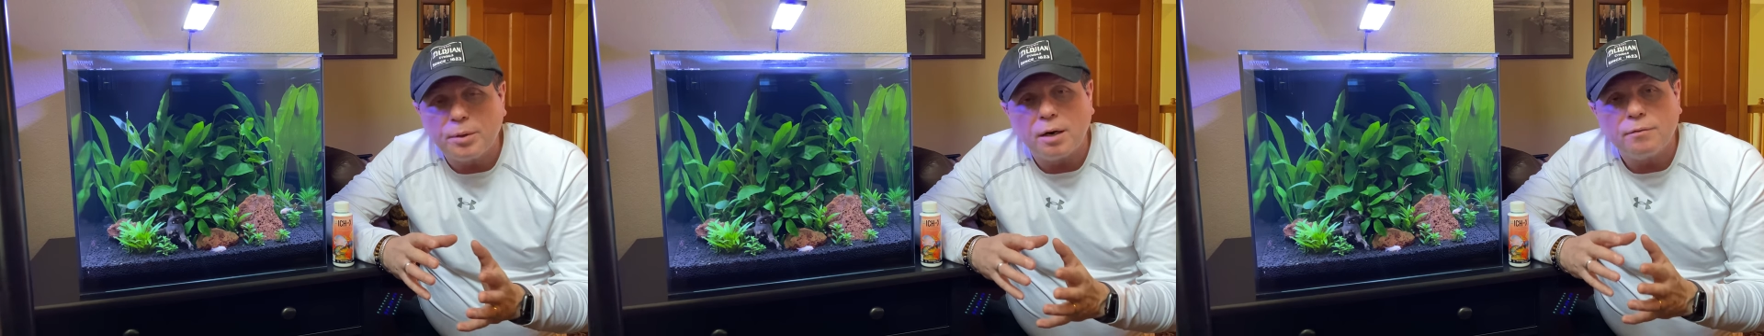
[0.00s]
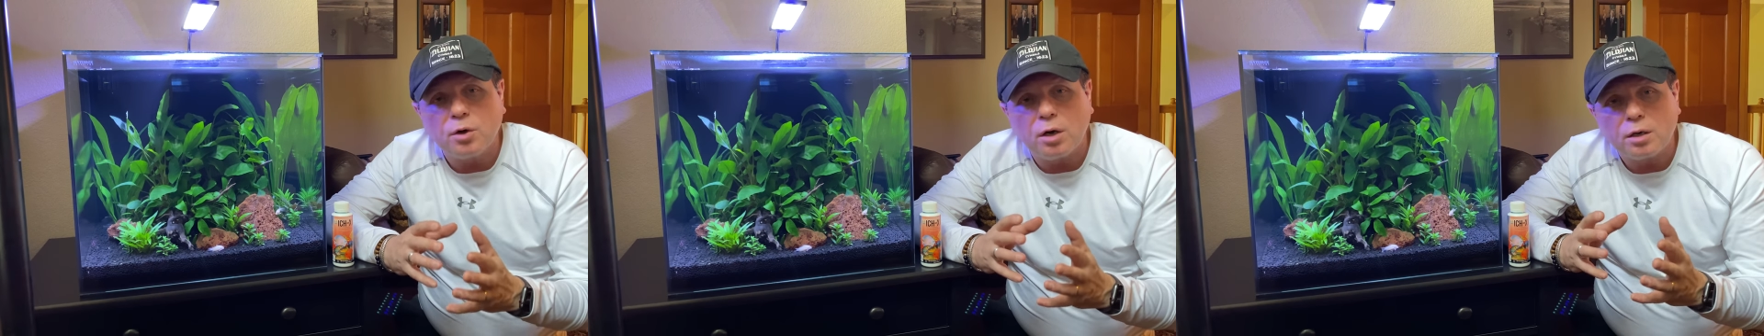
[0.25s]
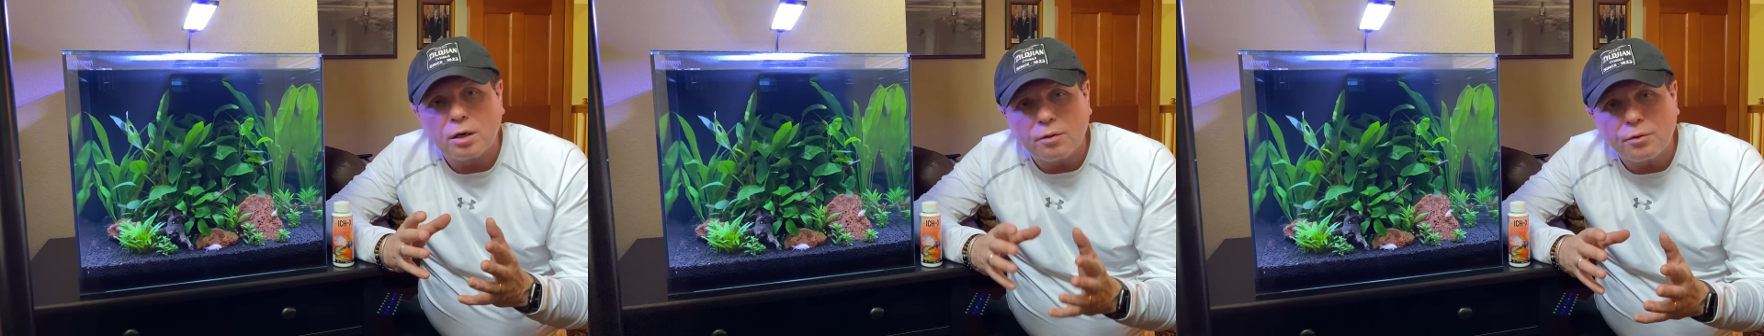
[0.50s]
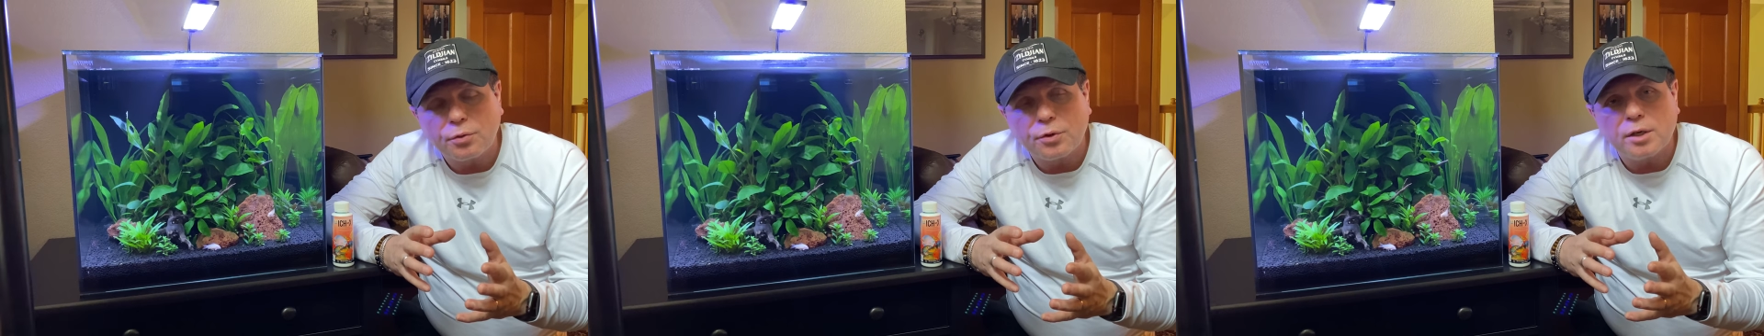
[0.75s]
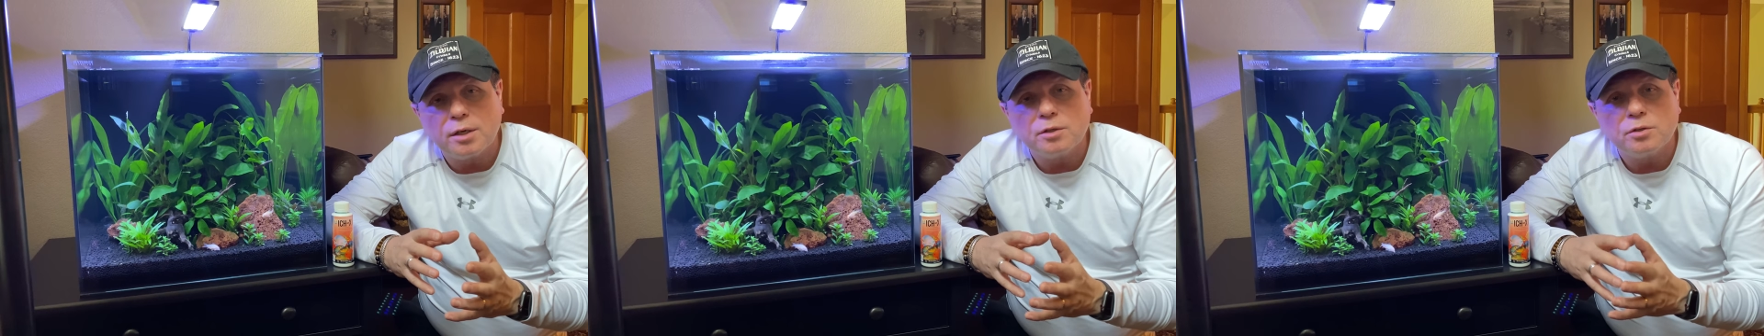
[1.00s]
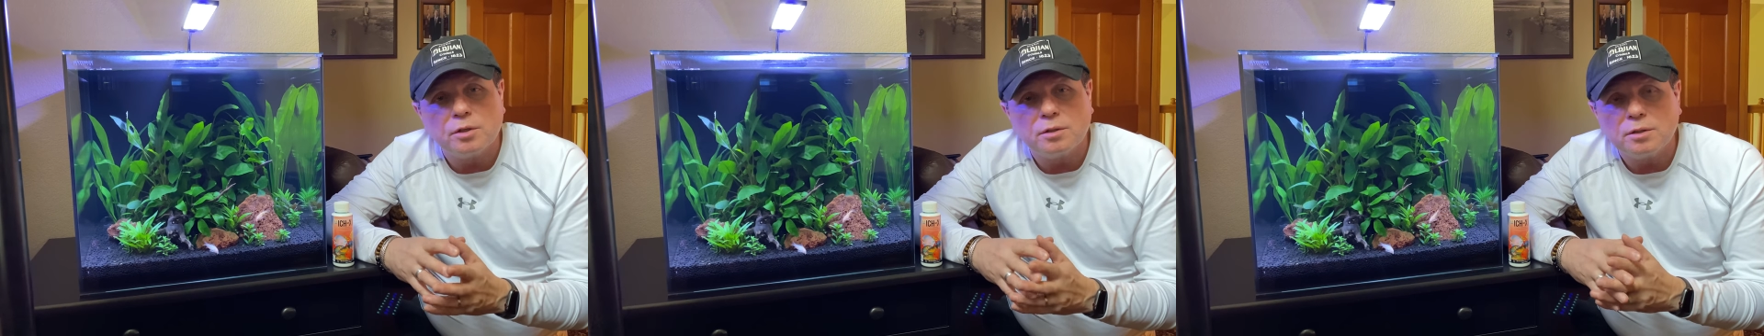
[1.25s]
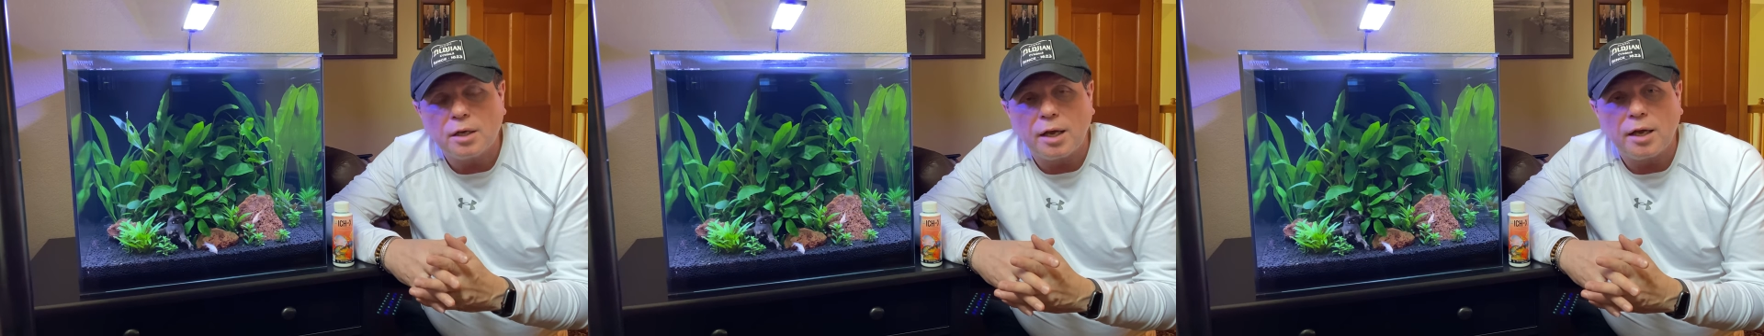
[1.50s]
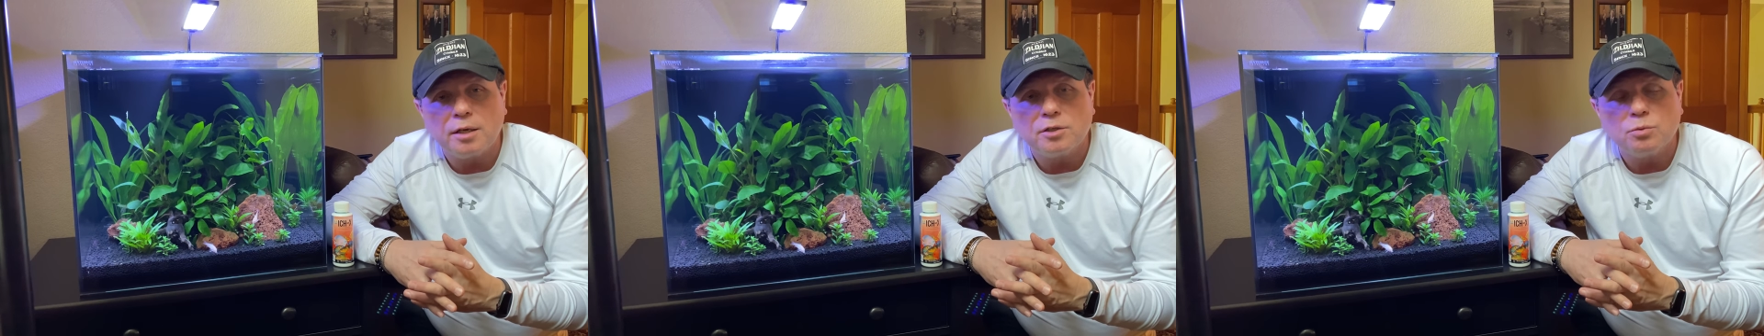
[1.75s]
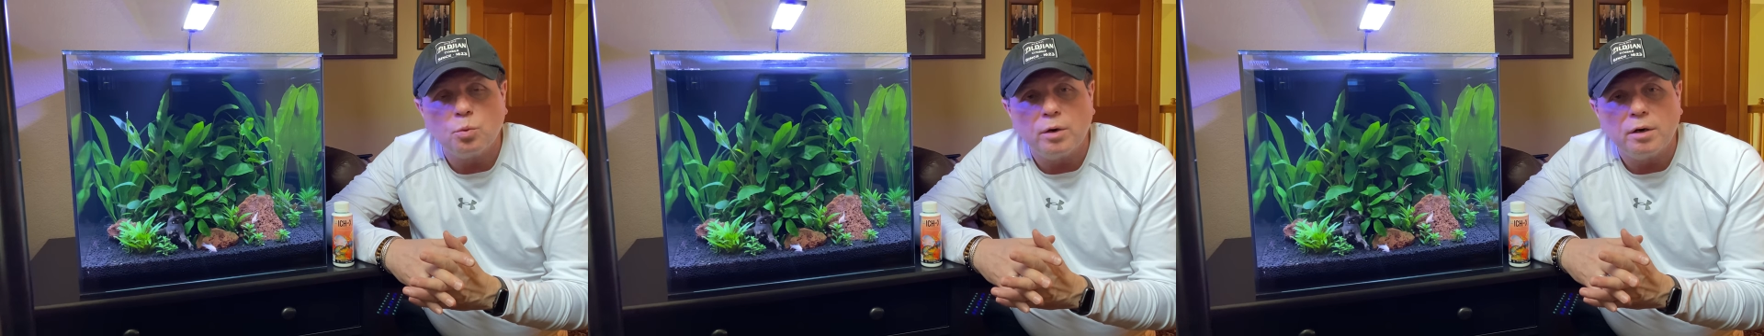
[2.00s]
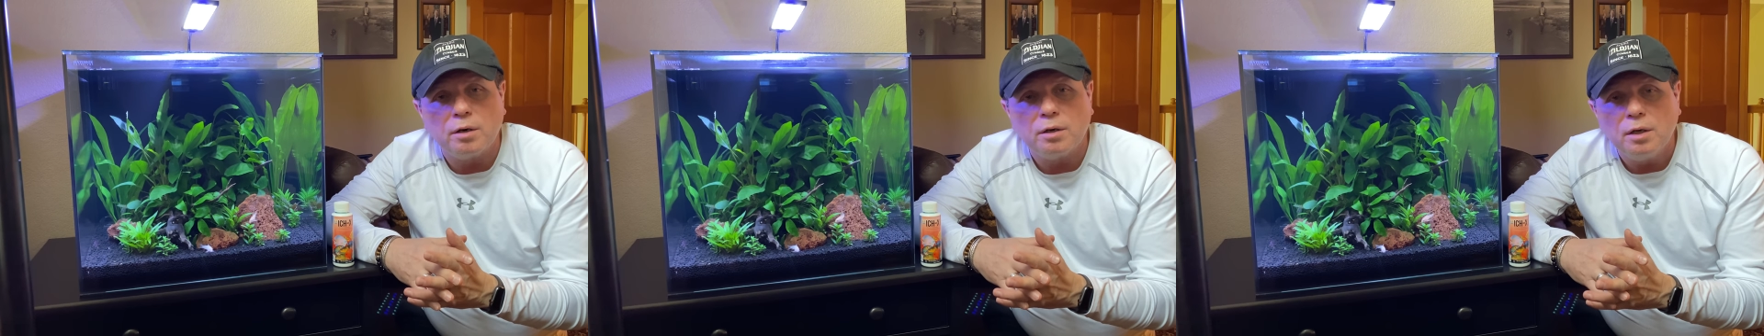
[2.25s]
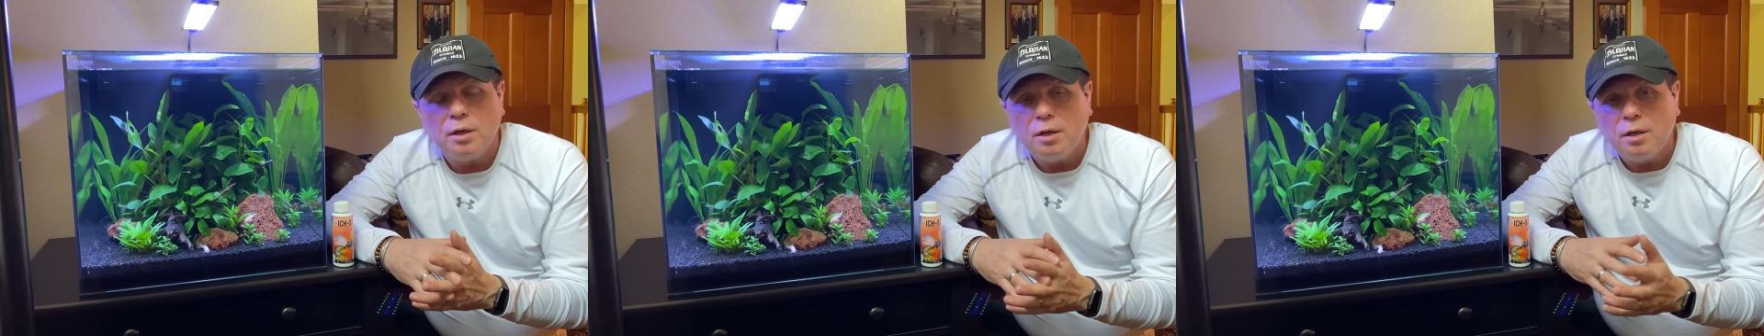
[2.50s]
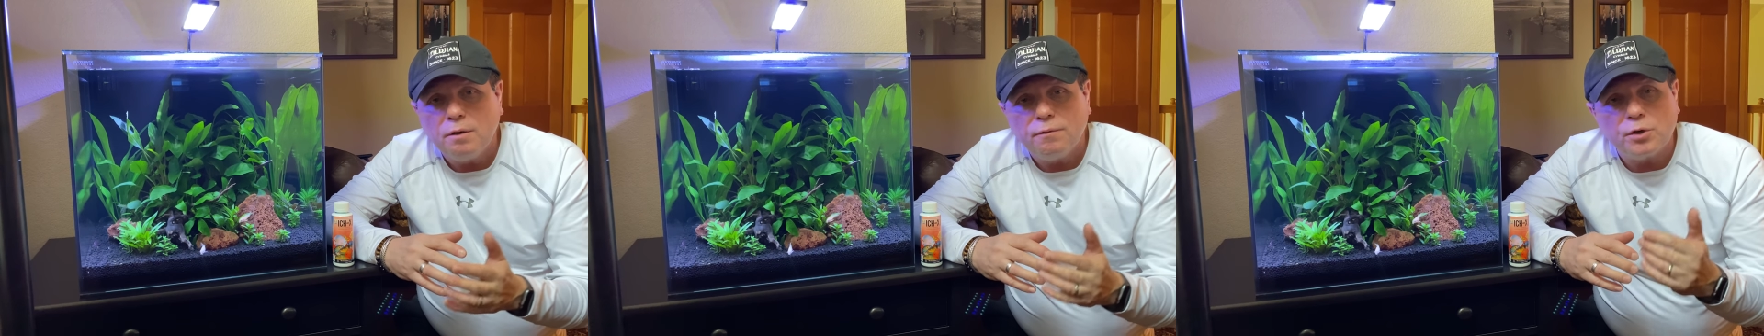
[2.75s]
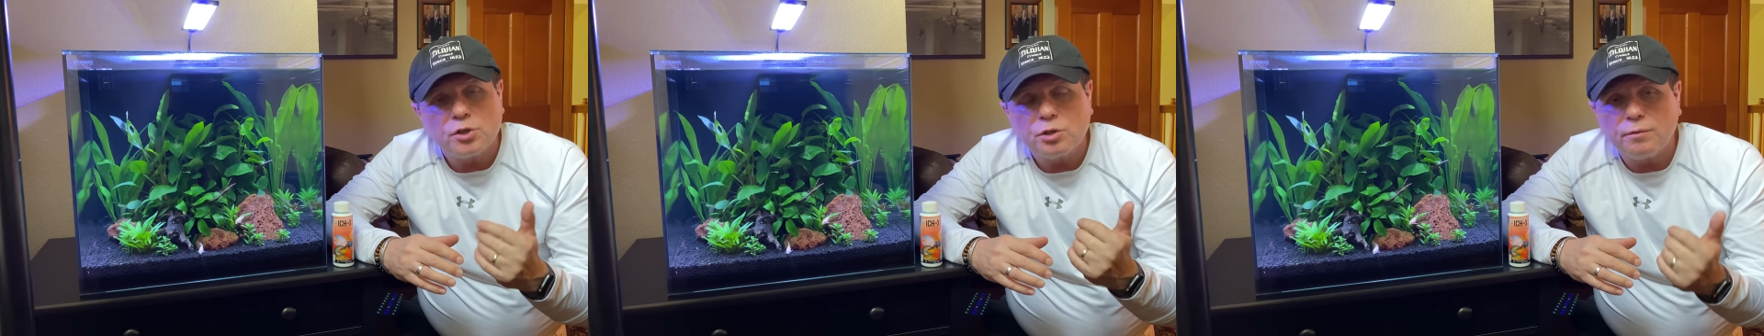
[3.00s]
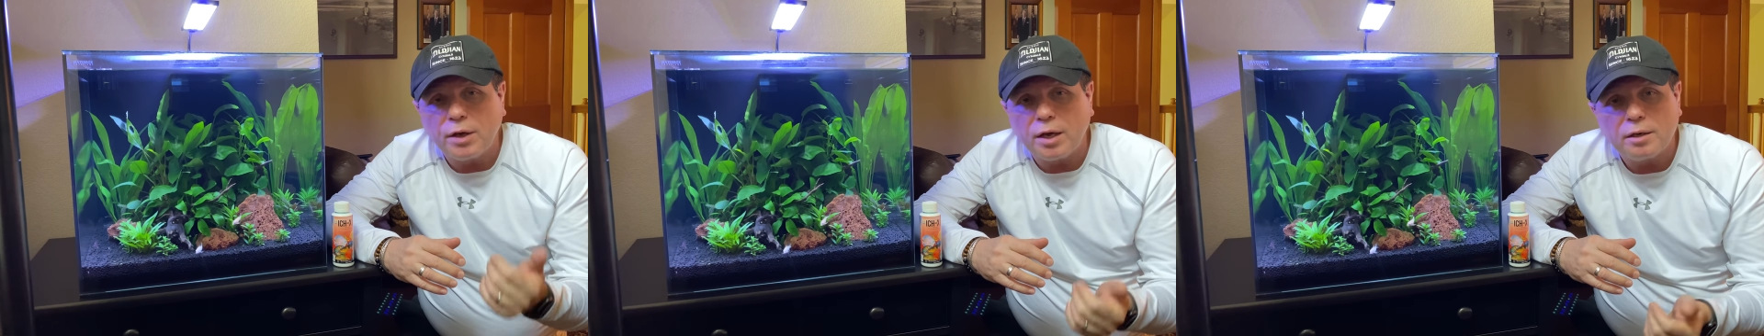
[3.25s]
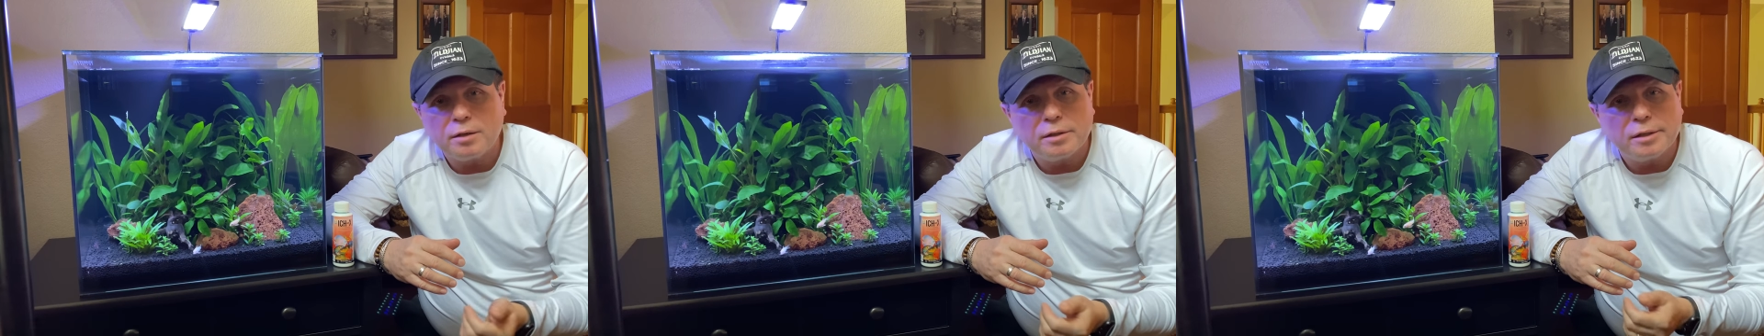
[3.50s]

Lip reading: but I've caught other things in tanks where fish have had